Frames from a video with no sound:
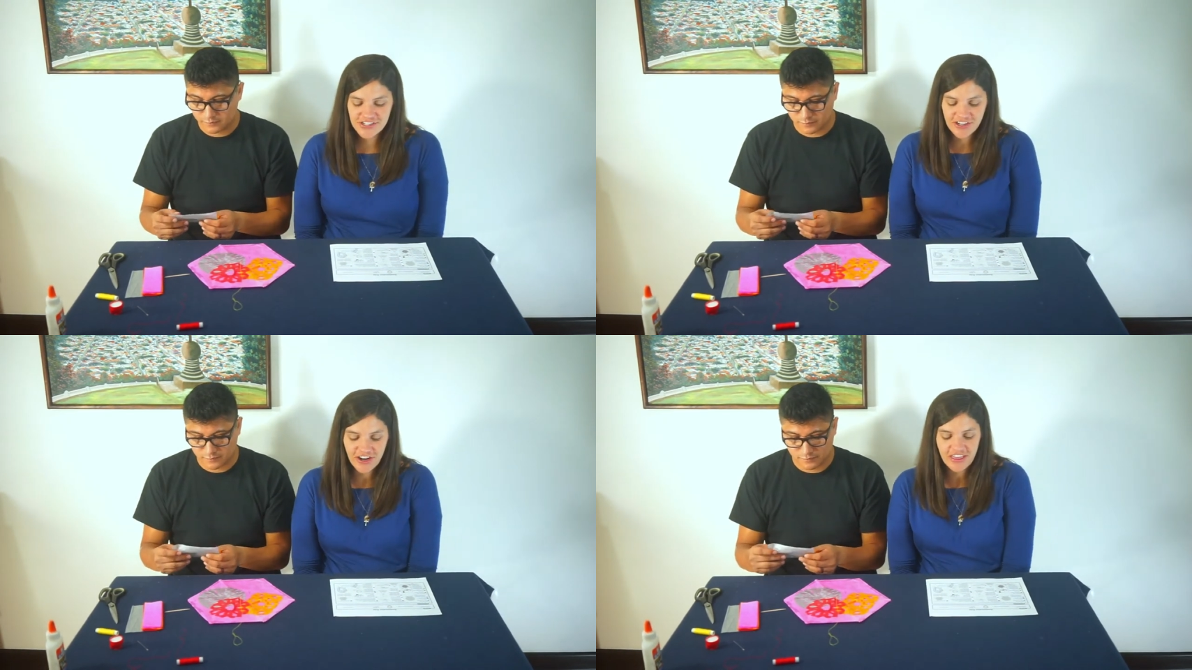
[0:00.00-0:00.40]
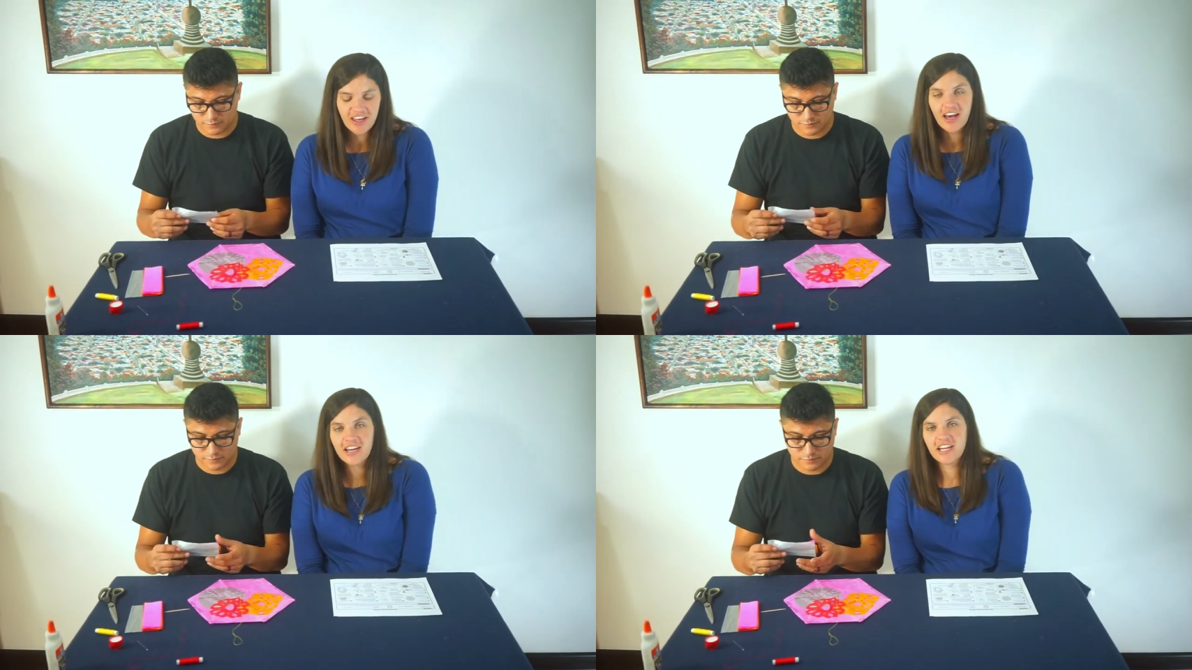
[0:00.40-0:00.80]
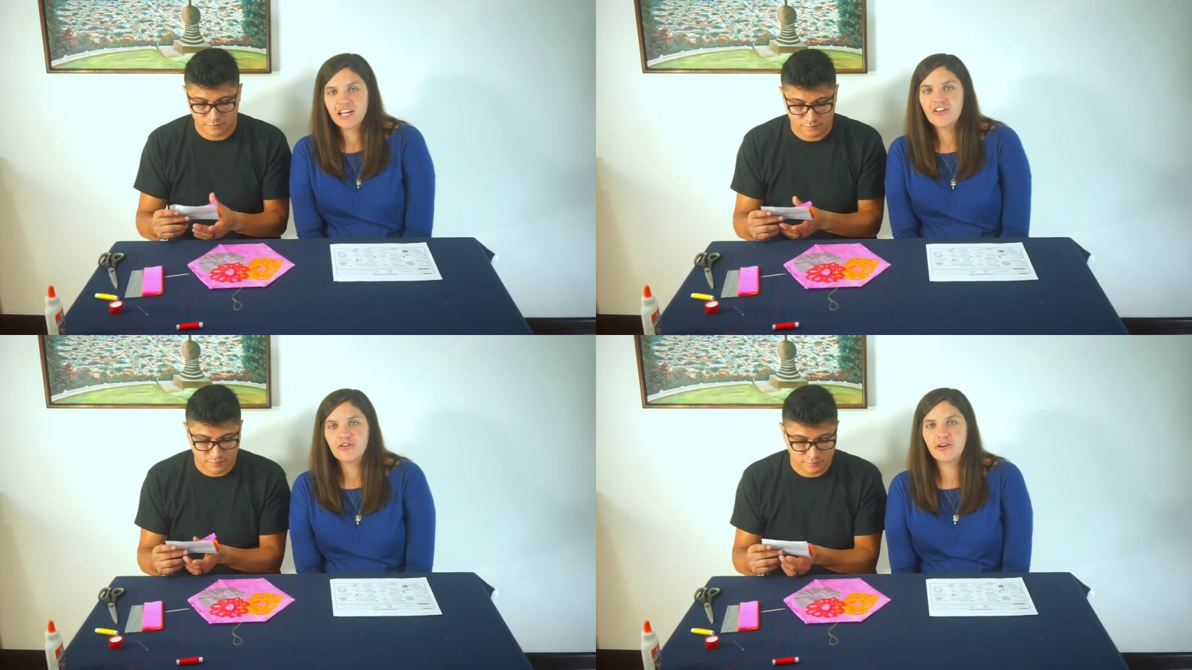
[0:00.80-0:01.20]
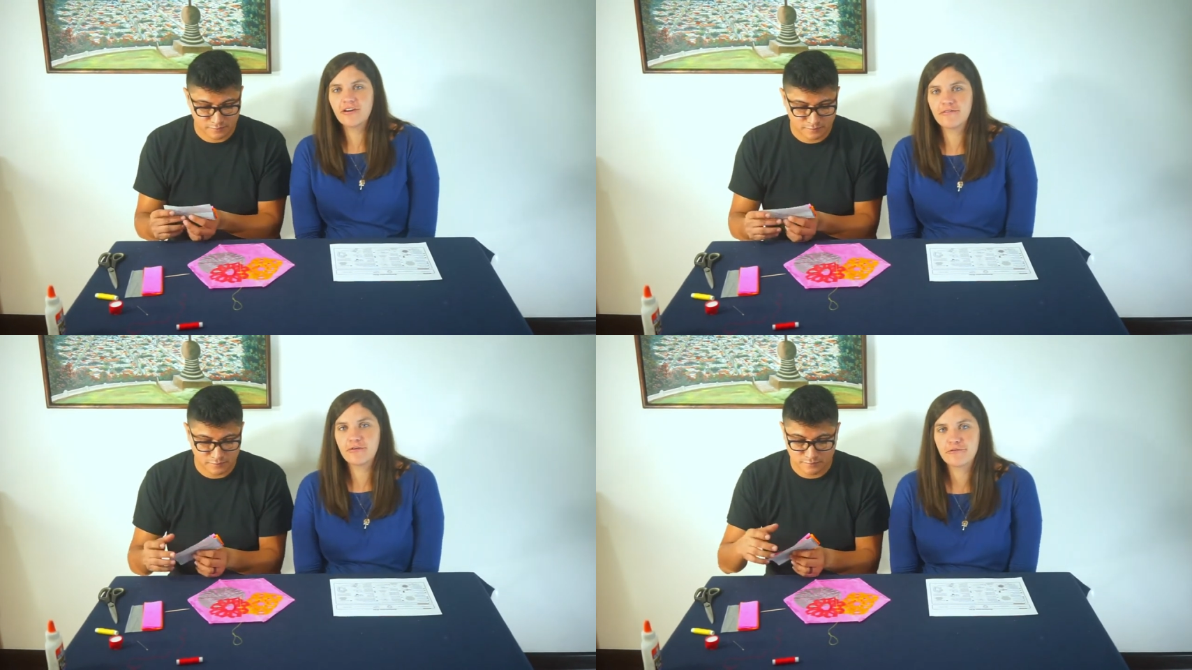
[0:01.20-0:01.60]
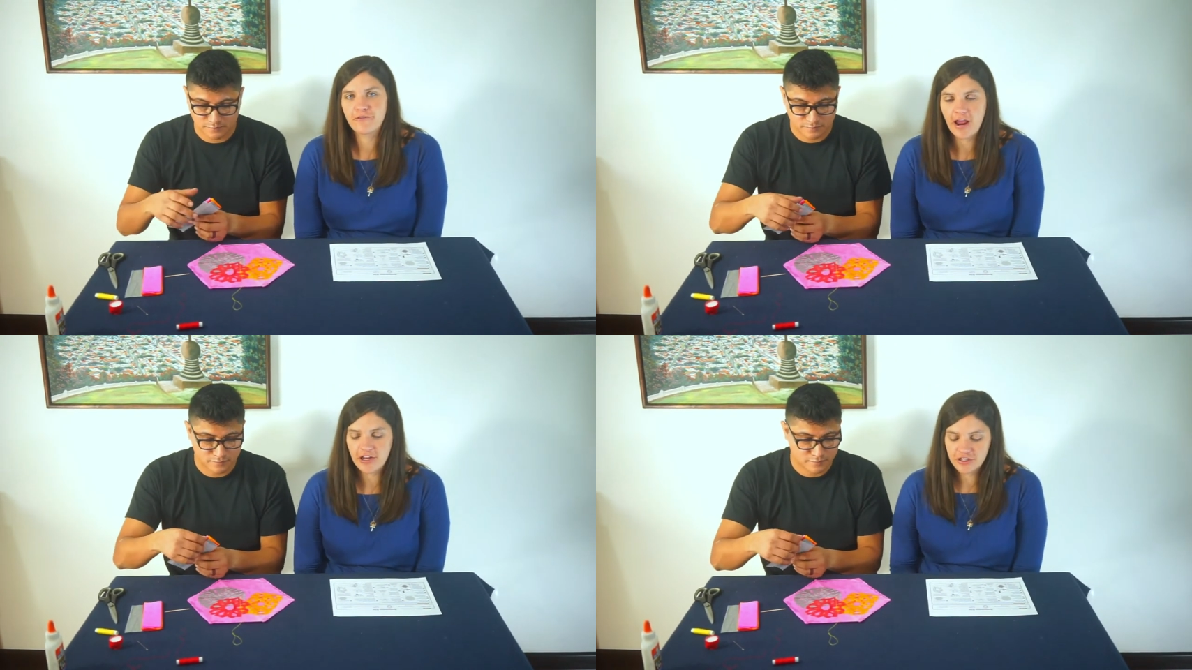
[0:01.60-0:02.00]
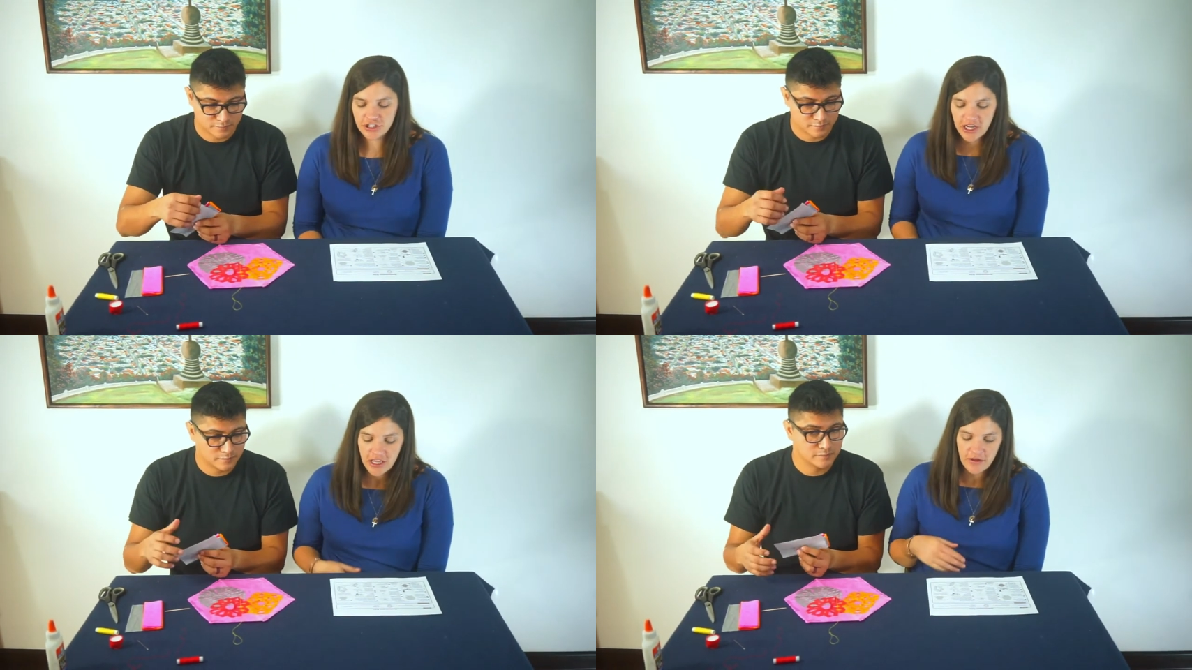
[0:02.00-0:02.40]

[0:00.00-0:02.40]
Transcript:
Speaker 1: start the cutting and gluing of the fringe.